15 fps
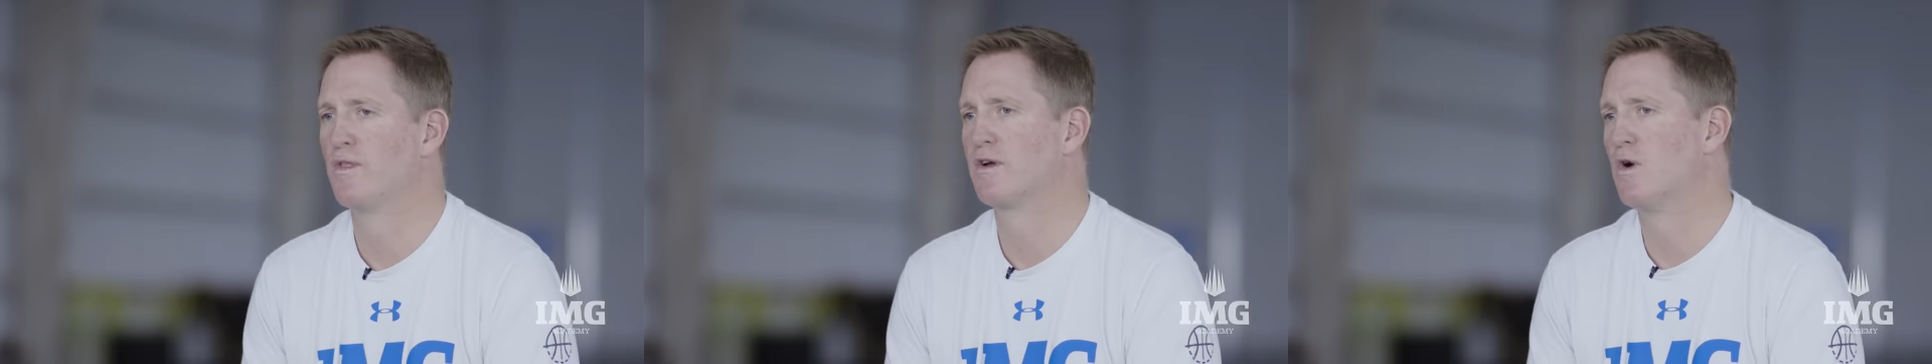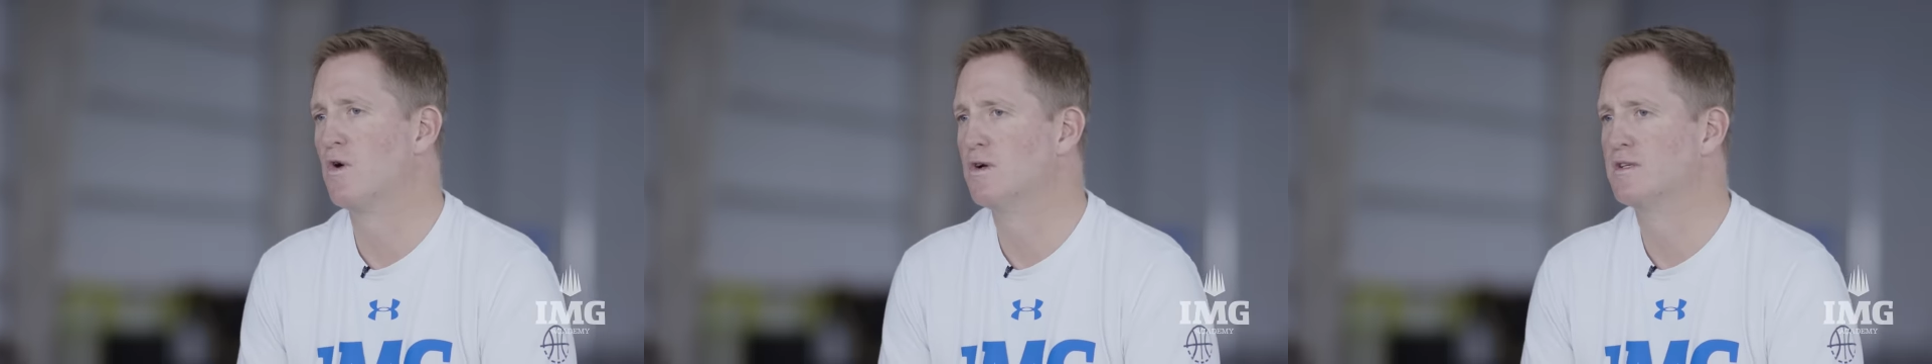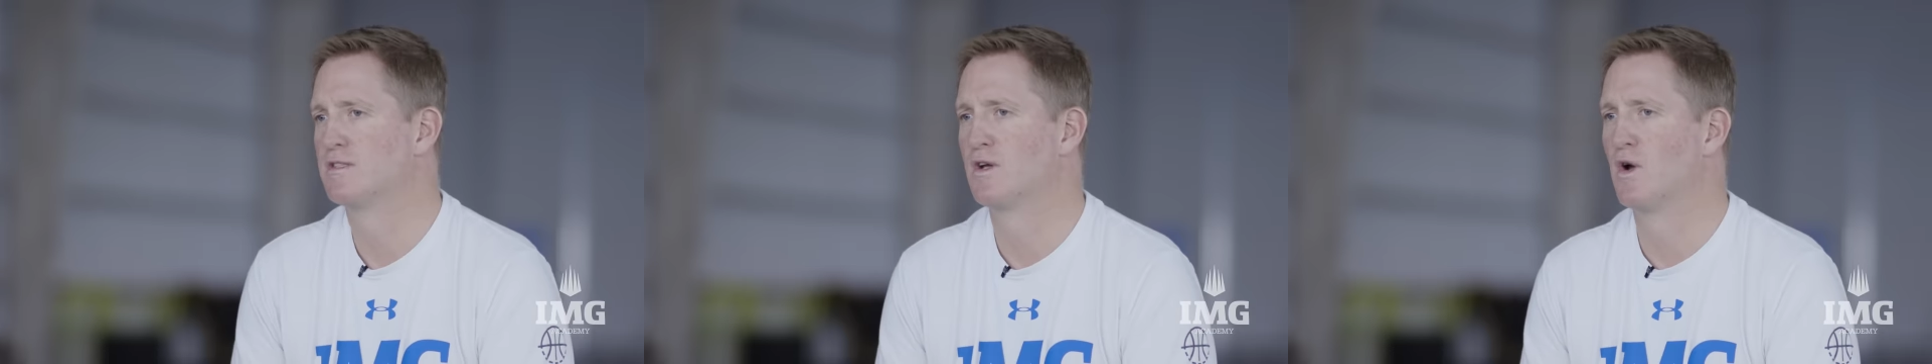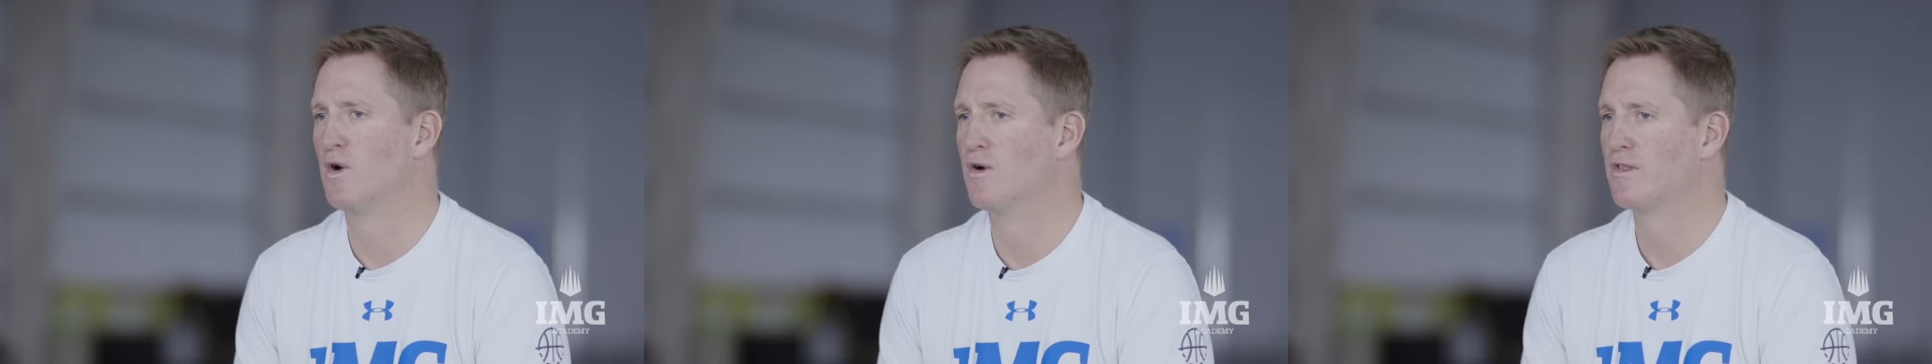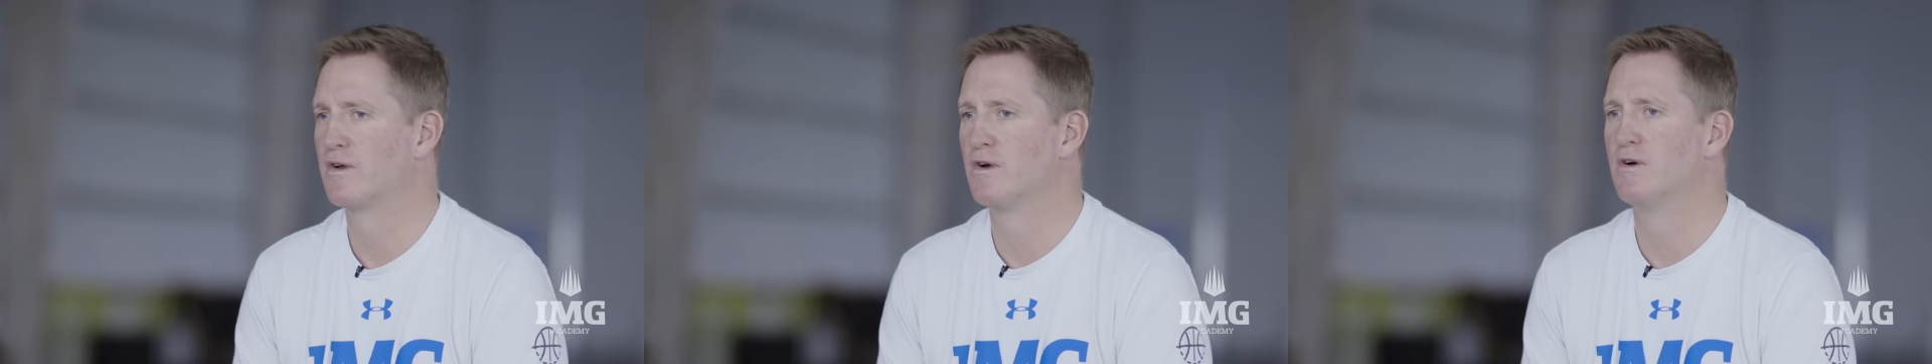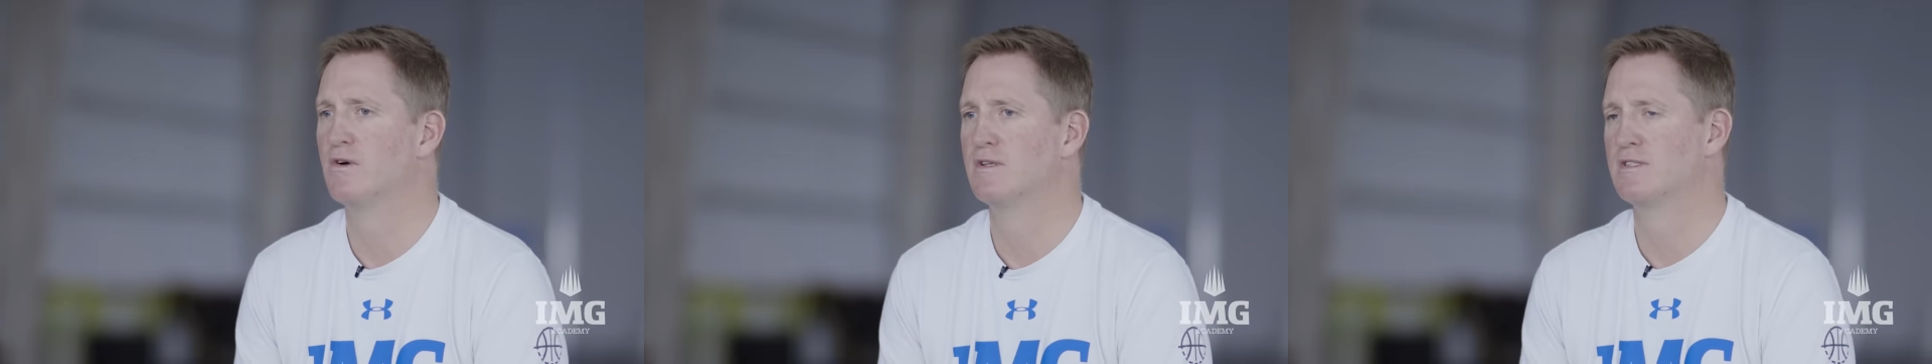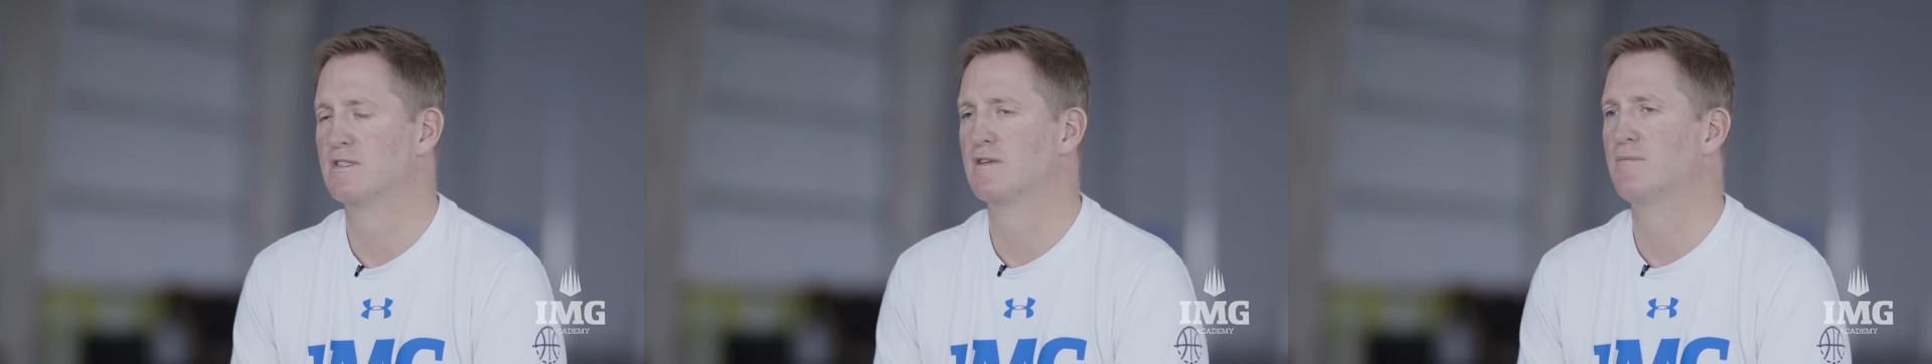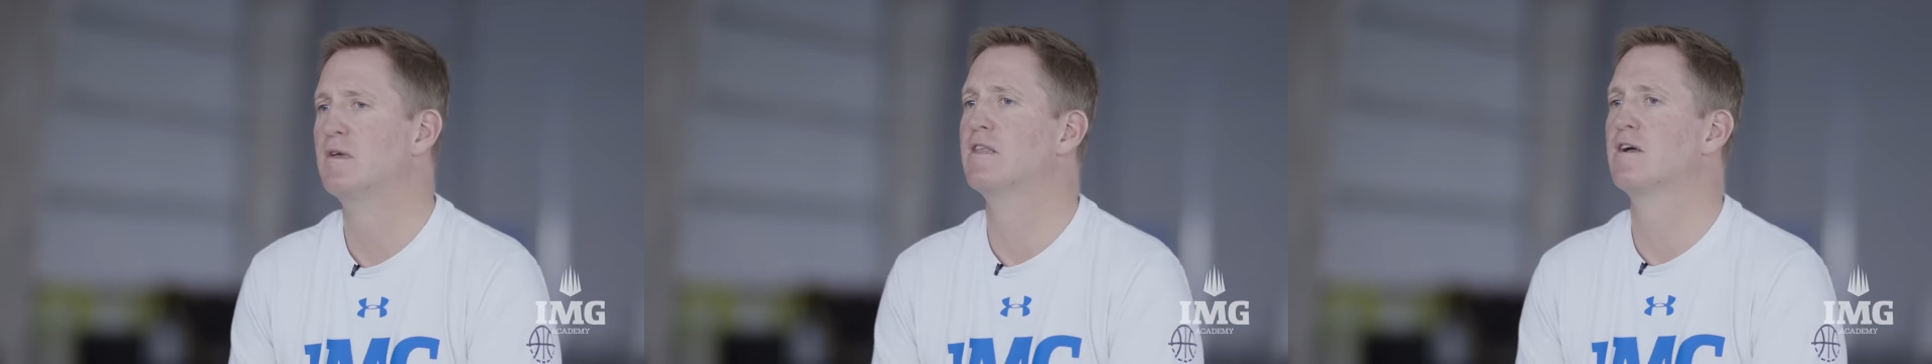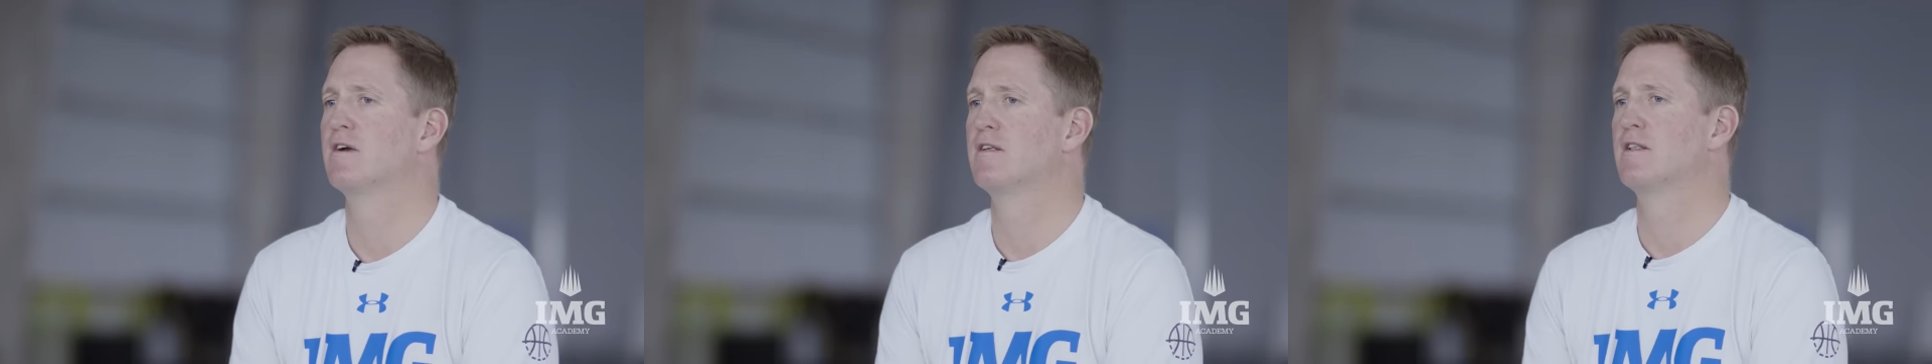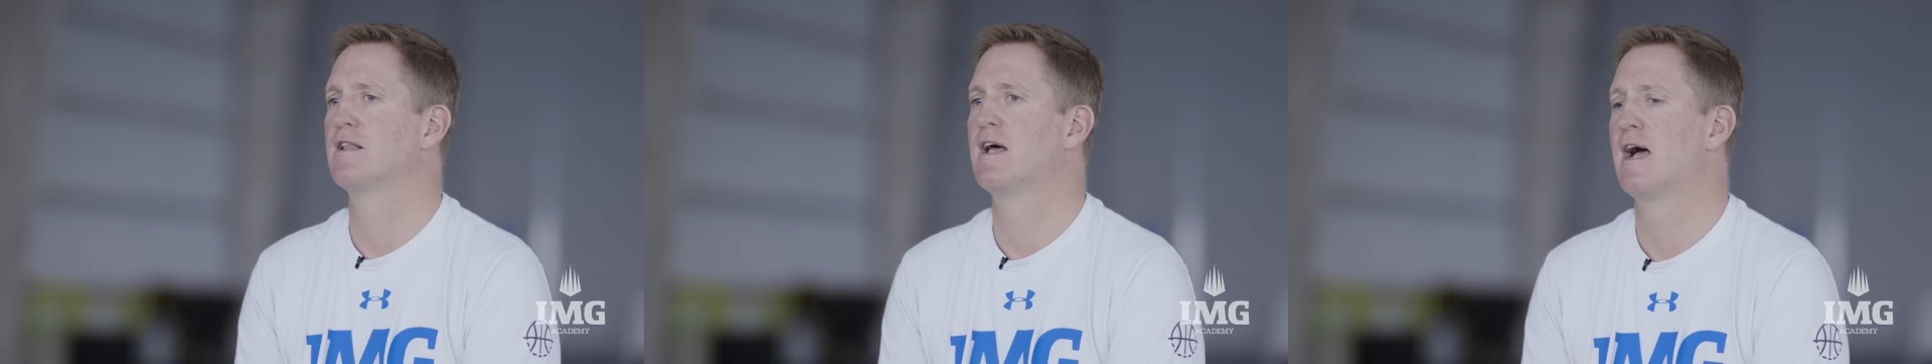goal is the goal. The goal is to be there in
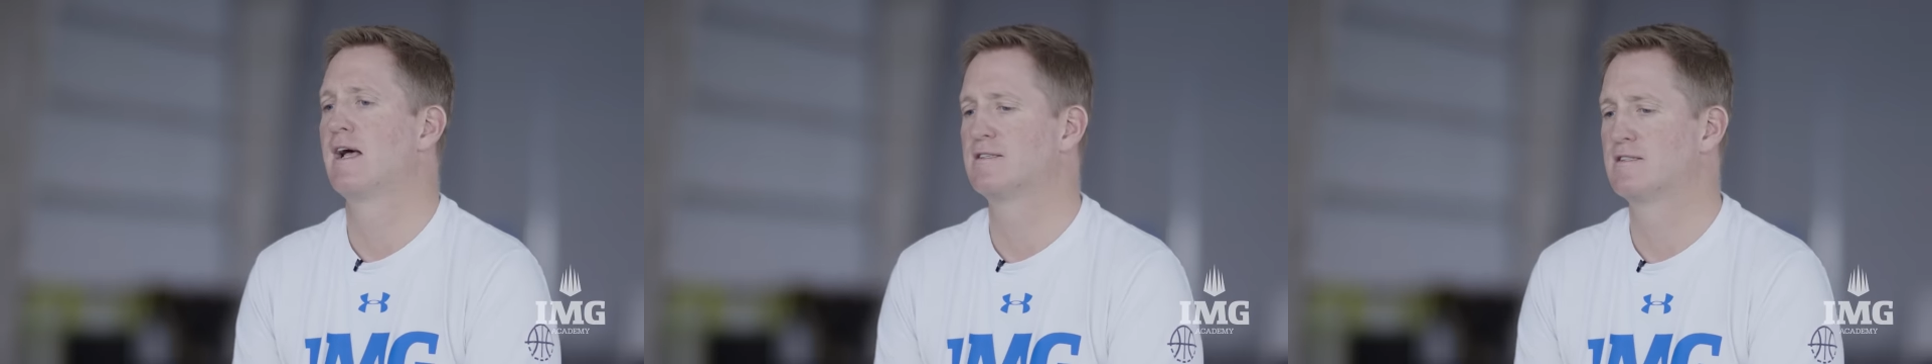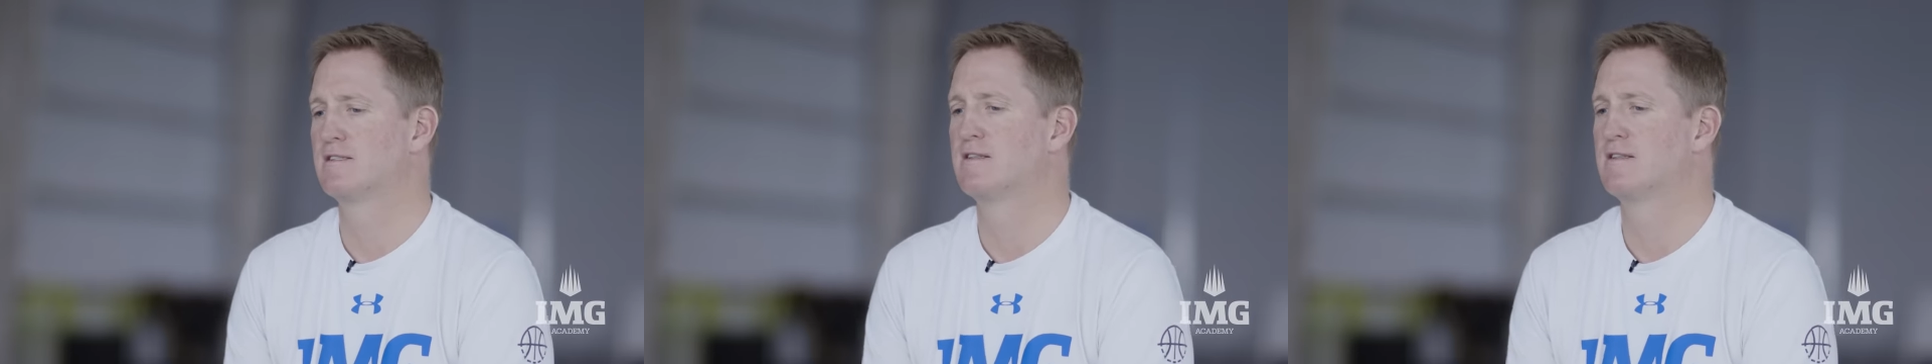the last